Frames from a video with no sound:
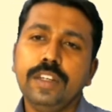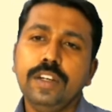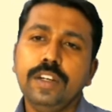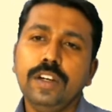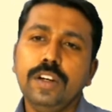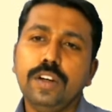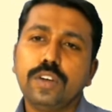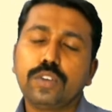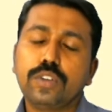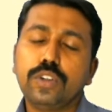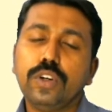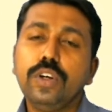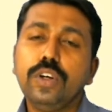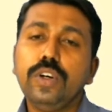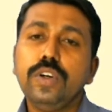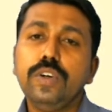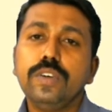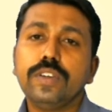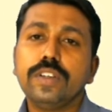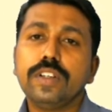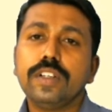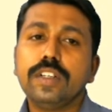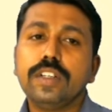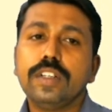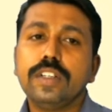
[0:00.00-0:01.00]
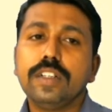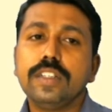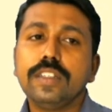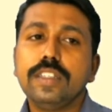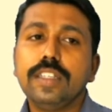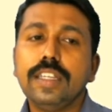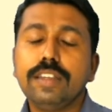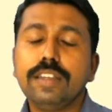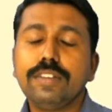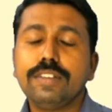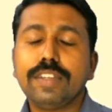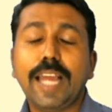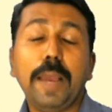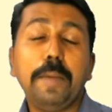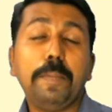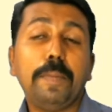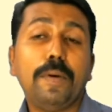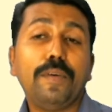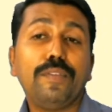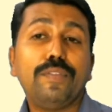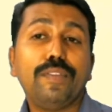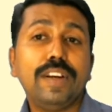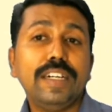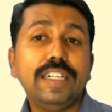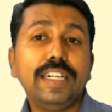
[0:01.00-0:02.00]
So these type
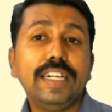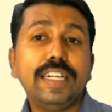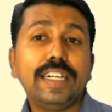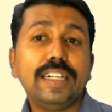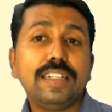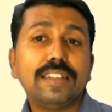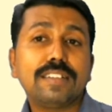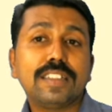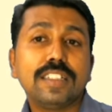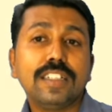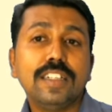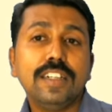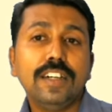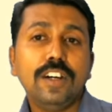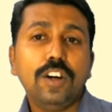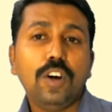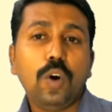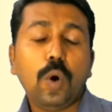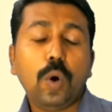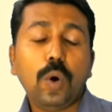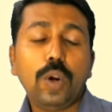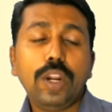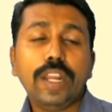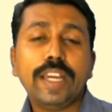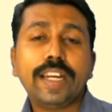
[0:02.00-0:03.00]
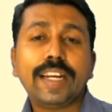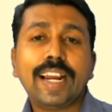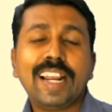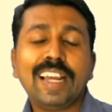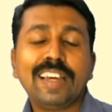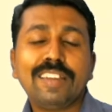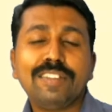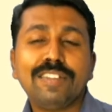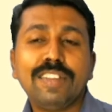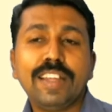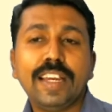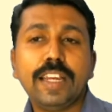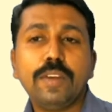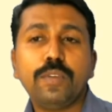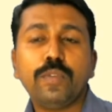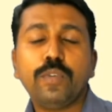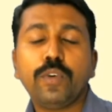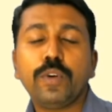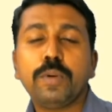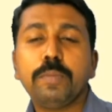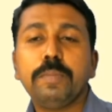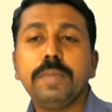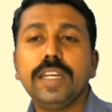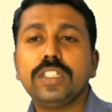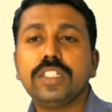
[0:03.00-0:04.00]
of leaders only collect the
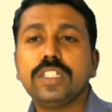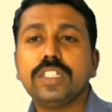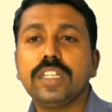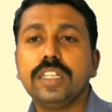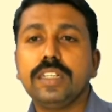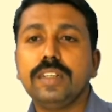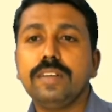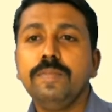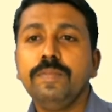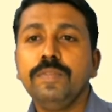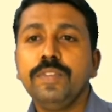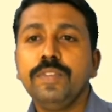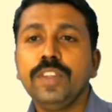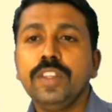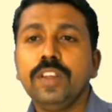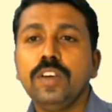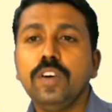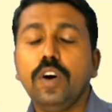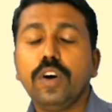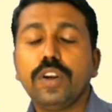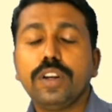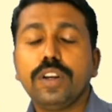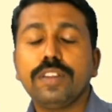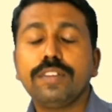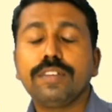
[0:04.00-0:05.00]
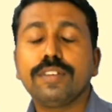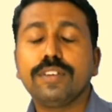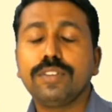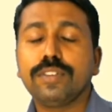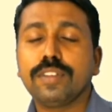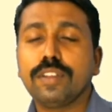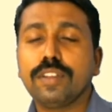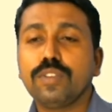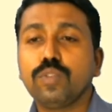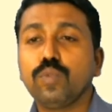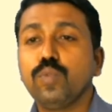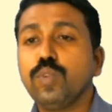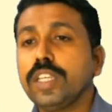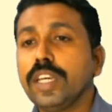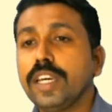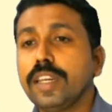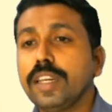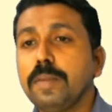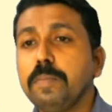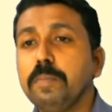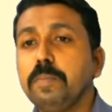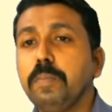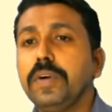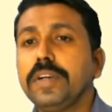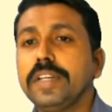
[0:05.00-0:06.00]
information or resources which are
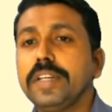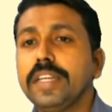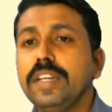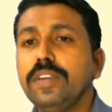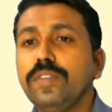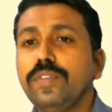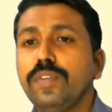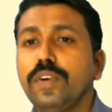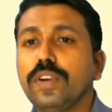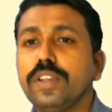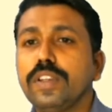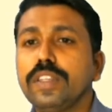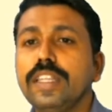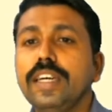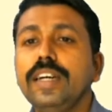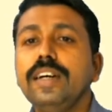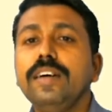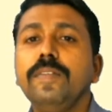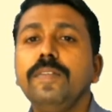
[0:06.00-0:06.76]
important for the